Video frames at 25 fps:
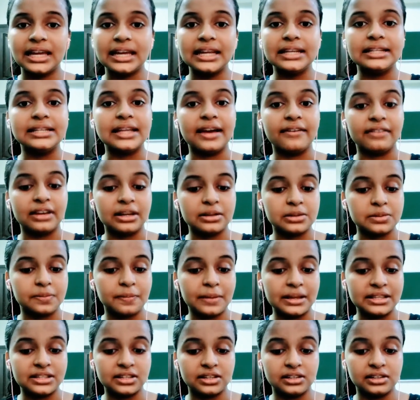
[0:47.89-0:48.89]
it
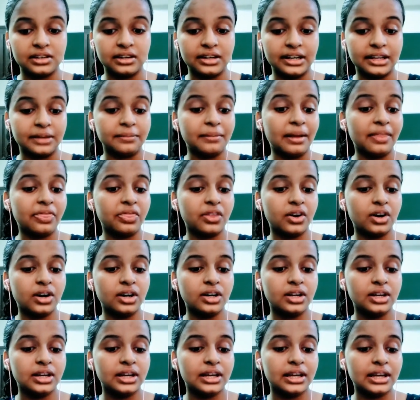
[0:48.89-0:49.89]
develops better learning
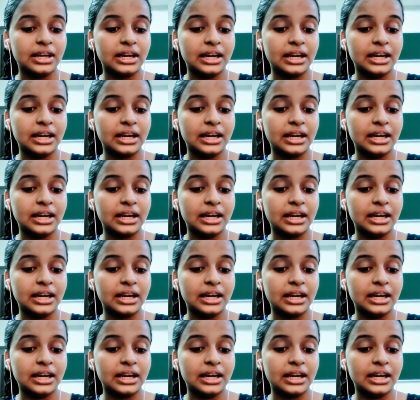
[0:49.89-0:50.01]
method,